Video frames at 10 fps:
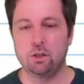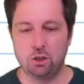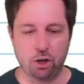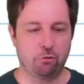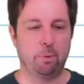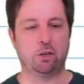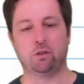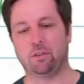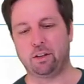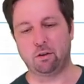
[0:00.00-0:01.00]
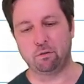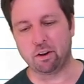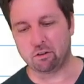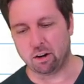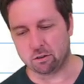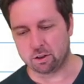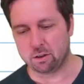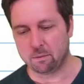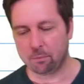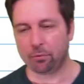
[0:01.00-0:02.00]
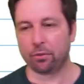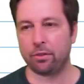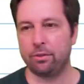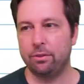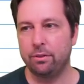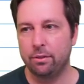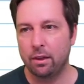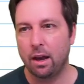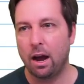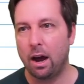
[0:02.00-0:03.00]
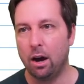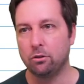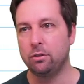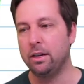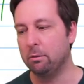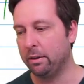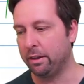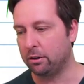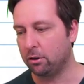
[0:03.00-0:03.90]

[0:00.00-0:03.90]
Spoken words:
Just make sure that you figure out how to deal with that